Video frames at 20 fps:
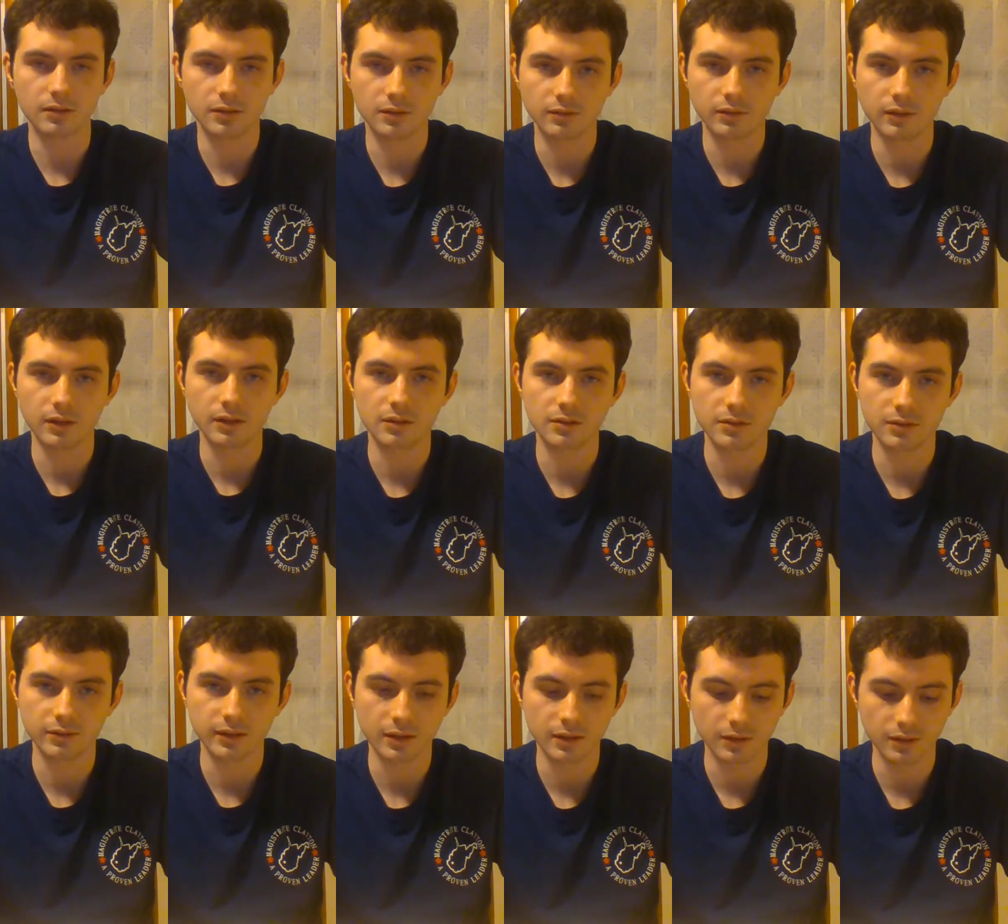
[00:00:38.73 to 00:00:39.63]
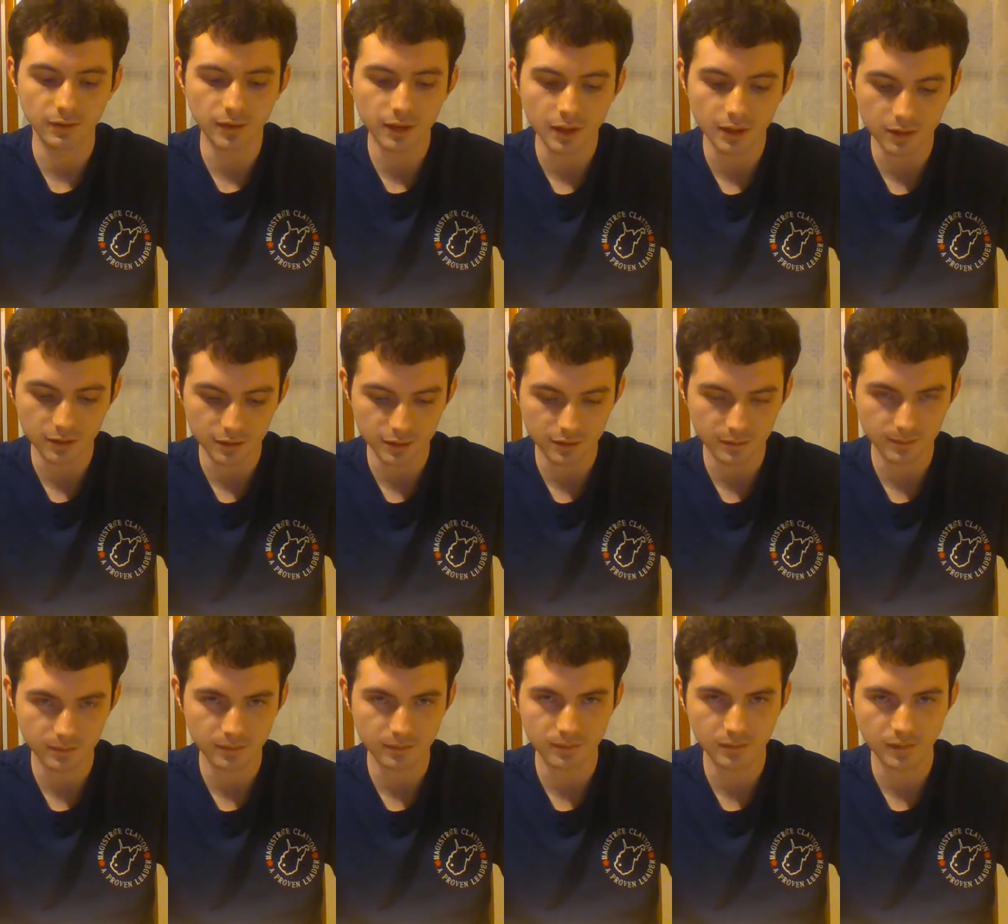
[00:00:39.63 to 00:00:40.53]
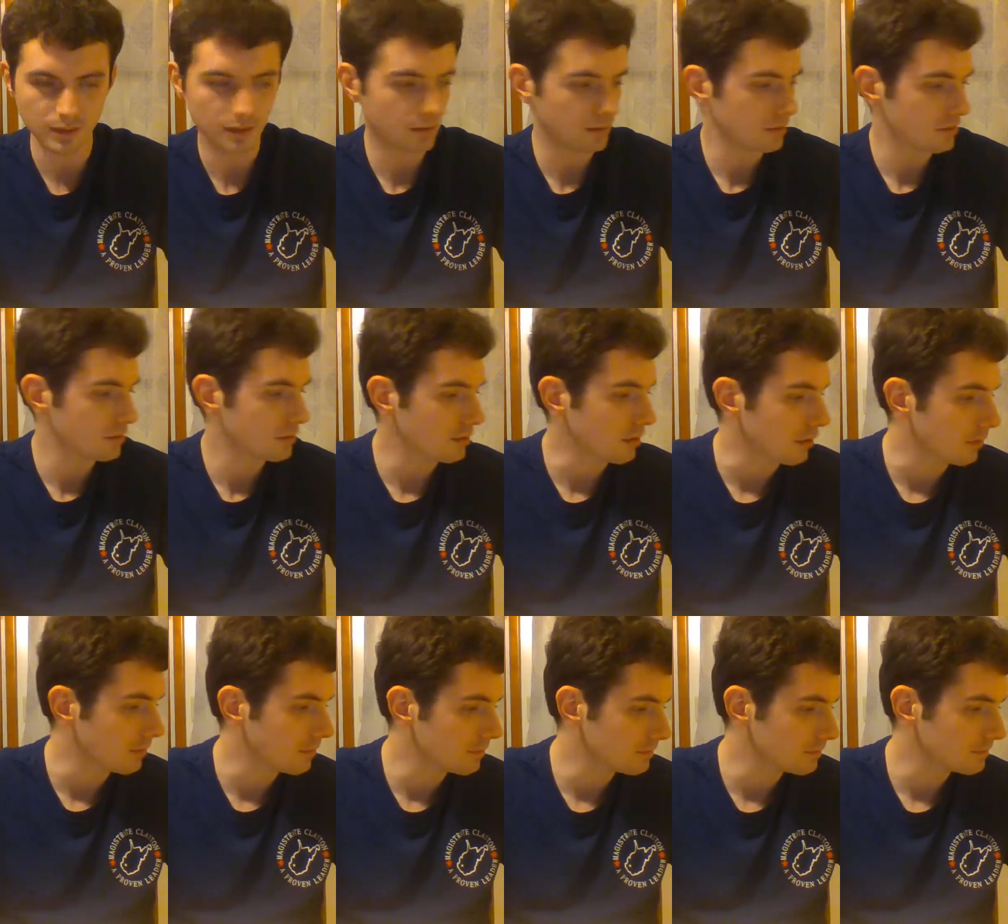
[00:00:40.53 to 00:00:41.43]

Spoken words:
wraps around the fetus. So,